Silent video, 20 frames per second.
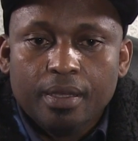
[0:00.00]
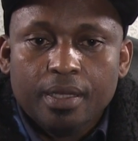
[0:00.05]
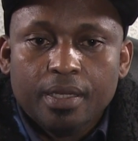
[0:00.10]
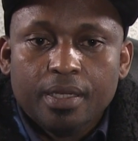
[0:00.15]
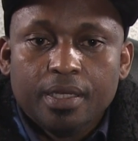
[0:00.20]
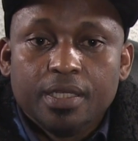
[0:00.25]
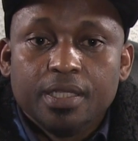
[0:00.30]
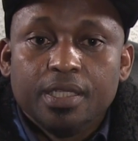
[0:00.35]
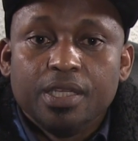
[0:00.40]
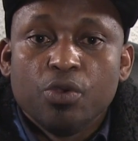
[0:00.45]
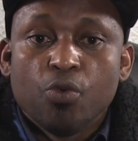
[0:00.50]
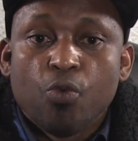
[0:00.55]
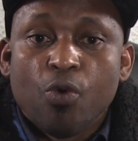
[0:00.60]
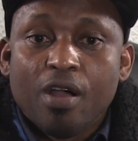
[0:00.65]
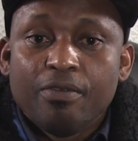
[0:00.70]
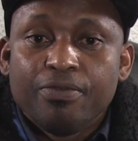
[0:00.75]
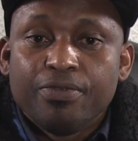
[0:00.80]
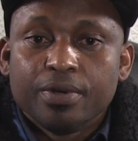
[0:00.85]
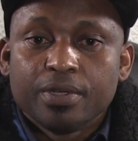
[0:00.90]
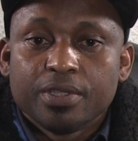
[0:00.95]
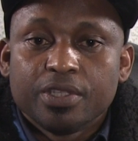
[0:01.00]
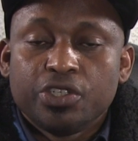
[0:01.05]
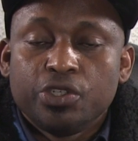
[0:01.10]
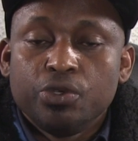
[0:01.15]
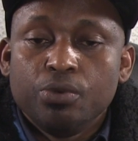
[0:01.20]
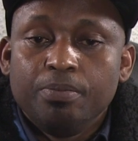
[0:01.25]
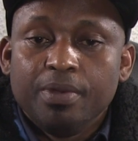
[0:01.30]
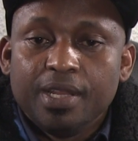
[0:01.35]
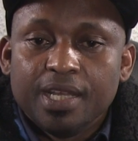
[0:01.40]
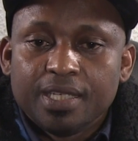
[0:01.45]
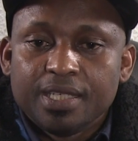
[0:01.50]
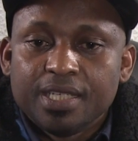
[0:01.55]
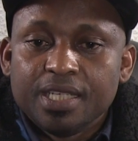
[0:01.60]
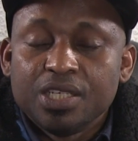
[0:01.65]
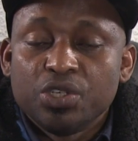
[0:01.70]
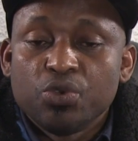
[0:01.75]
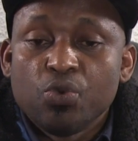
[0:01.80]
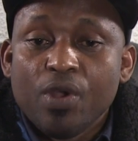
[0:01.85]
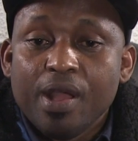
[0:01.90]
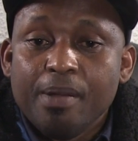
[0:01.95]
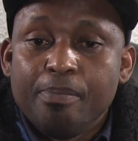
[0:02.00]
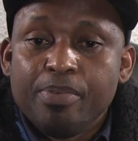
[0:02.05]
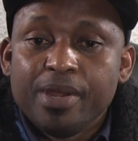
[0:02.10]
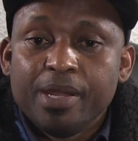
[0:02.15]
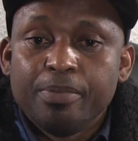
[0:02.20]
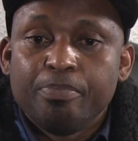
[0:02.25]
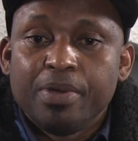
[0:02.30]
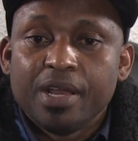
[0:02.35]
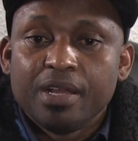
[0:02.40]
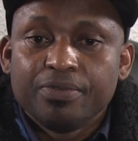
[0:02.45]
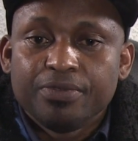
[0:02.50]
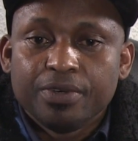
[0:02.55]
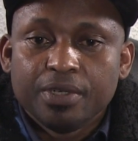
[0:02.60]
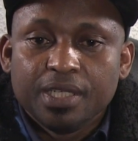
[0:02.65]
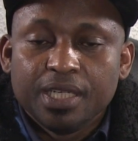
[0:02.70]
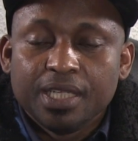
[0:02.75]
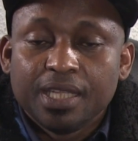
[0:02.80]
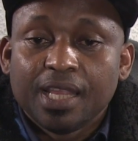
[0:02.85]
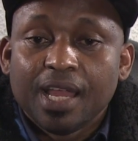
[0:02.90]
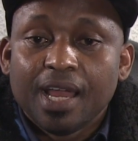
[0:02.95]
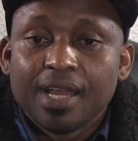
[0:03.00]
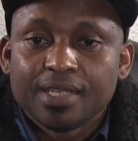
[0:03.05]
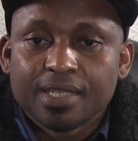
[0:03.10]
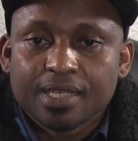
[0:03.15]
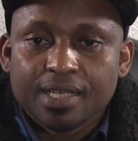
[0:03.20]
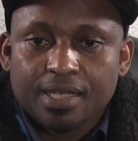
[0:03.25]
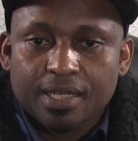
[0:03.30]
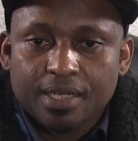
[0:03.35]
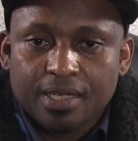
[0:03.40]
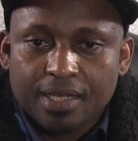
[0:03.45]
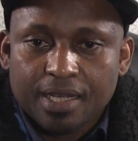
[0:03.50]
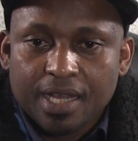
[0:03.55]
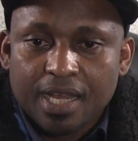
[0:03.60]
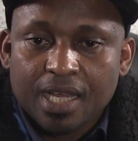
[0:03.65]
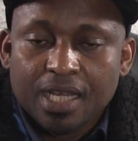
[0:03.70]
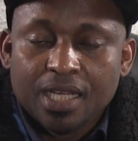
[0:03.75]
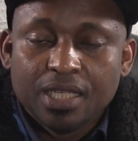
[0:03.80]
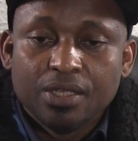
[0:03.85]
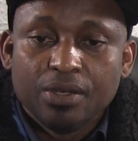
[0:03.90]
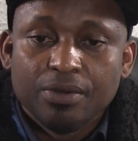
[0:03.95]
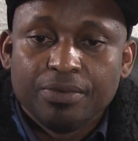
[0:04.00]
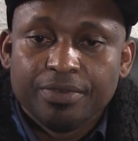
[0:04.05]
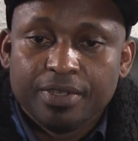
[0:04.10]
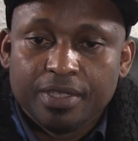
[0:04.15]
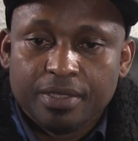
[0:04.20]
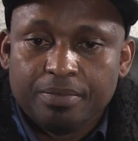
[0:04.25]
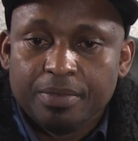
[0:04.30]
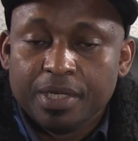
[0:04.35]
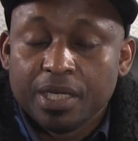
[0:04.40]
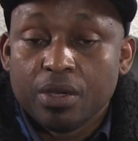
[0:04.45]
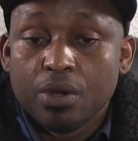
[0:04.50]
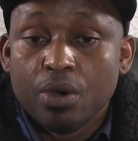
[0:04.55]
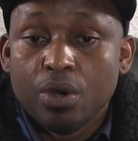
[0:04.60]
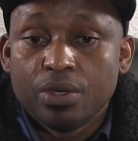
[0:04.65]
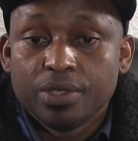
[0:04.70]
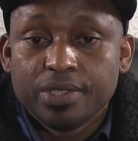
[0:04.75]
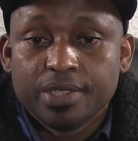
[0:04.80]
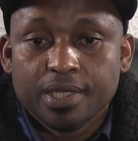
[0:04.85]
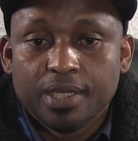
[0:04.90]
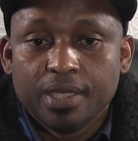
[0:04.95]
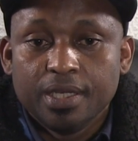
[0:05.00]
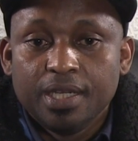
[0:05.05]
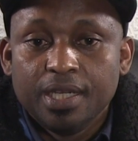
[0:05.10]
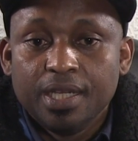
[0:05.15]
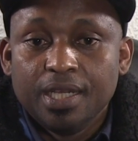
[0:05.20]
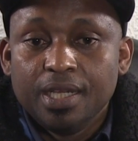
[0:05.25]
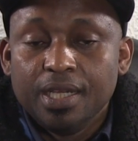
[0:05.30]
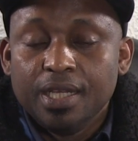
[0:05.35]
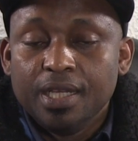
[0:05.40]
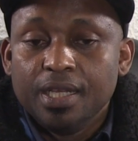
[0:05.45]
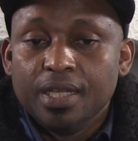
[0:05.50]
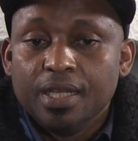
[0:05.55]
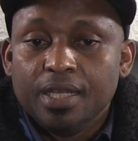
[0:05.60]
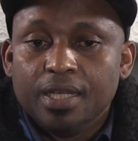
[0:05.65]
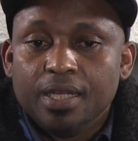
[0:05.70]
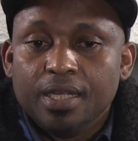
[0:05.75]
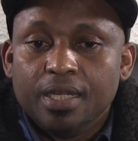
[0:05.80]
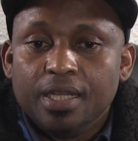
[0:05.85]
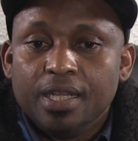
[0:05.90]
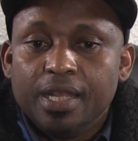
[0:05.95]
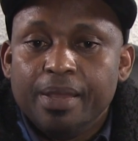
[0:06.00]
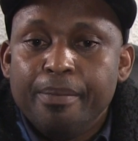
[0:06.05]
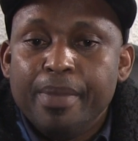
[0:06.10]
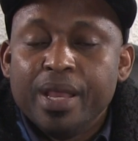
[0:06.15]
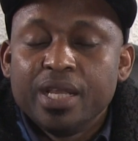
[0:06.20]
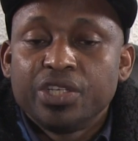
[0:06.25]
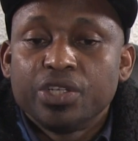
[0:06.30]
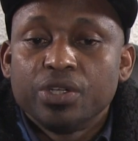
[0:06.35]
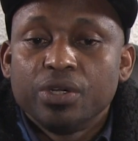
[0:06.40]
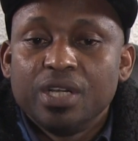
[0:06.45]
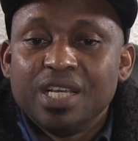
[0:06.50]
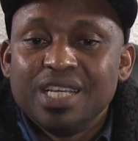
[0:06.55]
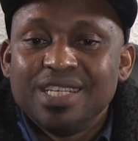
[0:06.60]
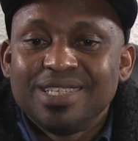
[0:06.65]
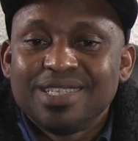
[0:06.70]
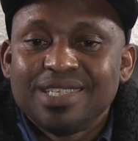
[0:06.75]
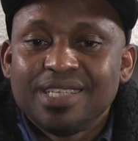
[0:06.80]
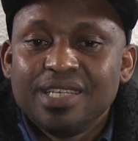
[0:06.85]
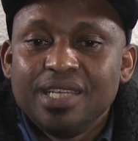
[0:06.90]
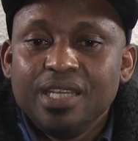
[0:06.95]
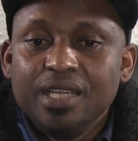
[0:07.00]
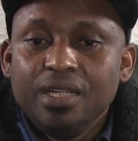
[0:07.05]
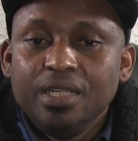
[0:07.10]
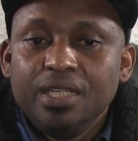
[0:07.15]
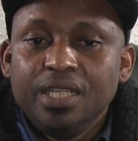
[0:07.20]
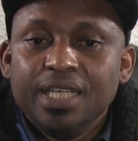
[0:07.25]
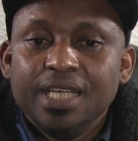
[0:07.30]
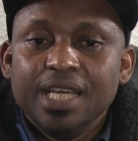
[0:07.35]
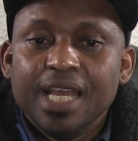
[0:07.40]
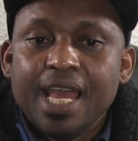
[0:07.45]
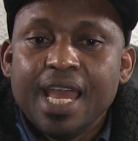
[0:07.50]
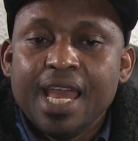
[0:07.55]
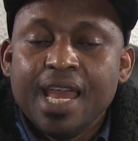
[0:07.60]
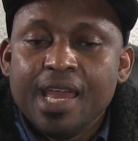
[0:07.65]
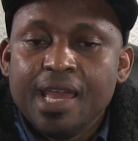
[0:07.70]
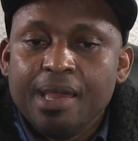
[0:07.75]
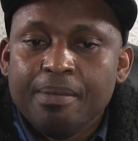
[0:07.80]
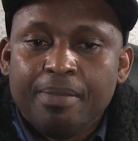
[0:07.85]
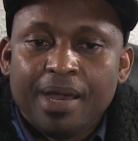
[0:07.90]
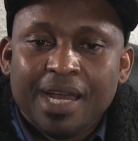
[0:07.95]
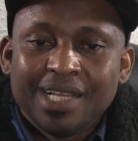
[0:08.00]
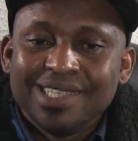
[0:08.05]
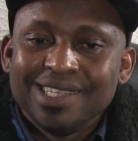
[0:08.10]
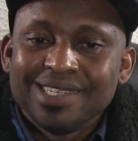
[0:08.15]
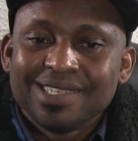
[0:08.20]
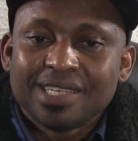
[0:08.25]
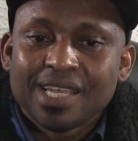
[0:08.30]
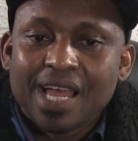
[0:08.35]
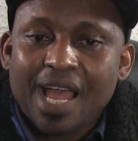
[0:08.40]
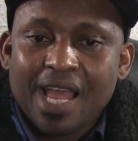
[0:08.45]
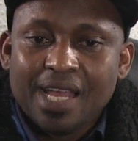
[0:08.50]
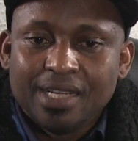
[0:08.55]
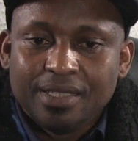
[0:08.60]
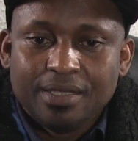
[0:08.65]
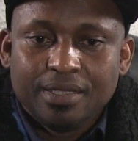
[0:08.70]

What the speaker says: The one for tubeless is well prepared for the task ahead of it because they make sure it seals the air by the side.